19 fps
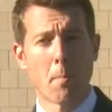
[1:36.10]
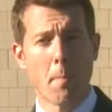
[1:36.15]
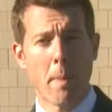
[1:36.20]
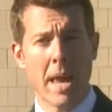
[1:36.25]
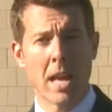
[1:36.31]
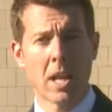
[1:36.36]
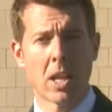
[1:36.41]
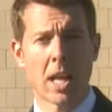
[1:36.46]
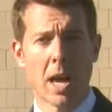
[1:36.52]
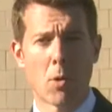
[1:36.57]
Your
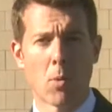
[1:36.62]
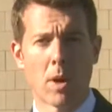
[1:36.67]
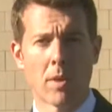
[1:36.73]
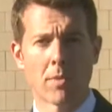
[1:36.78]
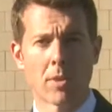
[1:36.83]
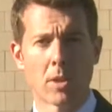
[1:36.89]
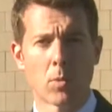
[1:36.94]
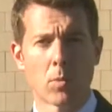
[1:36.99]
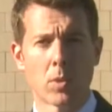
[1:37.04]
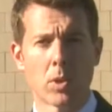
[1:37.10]
mail,
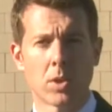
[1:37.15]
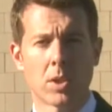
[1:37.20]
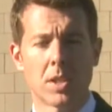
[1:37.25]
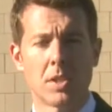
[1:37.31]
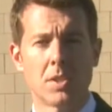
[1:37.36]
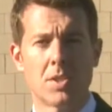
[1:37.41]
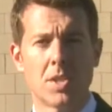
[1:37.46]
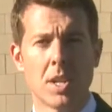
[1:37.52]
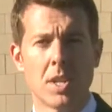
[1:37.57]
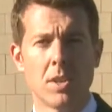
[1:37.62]
however, will
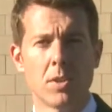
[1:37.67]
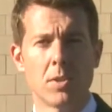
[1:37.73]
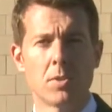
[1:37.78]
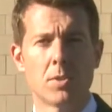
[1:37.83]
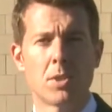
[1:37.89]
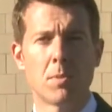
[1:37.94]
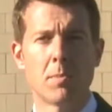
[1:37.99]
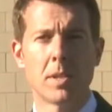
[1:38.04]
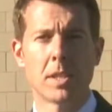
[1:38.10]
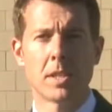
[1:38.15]

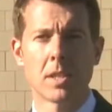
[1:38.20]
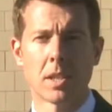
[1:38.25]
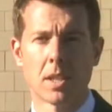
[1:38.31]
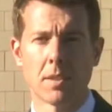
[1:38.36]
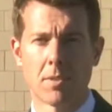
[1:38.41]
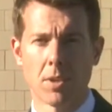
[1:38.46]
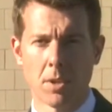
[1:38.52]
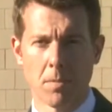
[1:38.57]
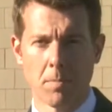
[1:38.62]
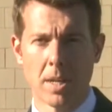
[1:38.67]
continue to be
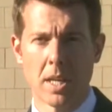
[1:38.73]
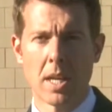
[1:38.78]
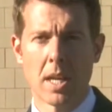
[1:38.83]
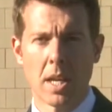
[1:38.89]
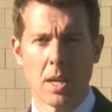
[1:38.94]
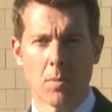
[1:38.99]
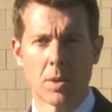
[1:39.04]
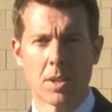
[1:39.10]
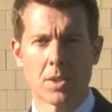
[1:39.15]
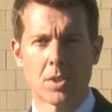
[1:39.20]
delivered.
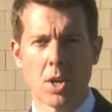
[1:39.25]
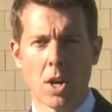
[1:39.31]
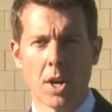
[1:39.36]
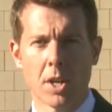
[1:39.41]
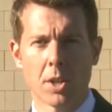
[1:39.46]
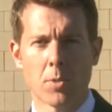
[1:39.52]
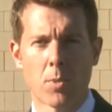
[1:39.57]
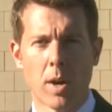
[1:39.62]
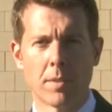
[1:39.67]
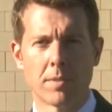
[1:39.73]
With the
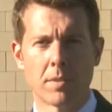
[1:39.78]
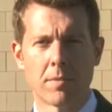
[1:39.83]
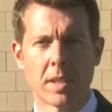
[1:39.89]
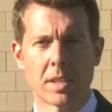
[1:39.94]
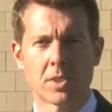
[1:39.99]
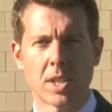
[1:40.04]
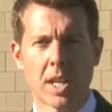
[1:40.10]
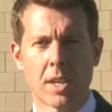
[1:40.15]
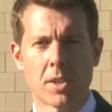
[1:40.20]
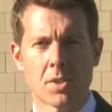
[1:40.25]
Target 12
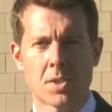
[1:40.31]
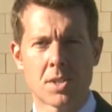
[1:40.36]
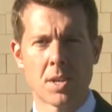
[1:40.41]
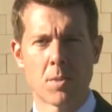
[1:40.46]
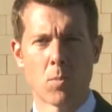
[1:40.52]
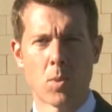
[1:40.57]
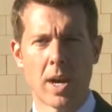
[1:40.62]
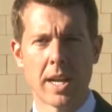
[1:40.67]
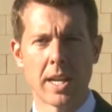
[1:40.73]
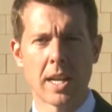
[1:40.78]
investigators,
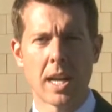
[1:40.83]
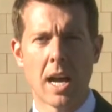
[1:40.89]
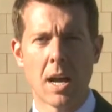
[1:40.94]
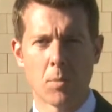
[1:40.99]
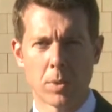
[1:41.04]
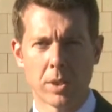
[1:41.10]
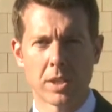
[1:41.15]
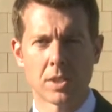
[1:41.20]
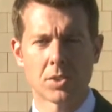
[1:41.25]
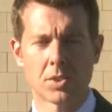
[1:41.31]
Tim White,
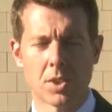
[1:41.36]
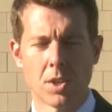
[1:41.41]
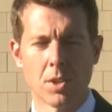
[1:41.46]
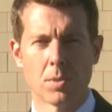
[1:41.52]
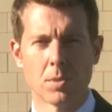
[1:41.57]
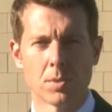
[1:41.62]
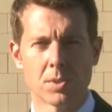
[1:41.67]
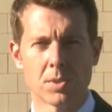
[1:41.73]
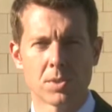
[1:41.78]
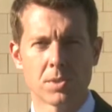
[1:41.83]
Eyewitness
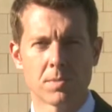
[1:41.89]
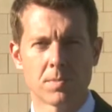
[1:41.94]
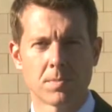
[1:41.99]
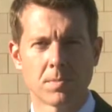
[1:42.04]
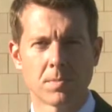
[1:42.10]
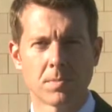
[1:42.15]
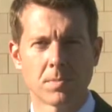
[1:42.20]
News.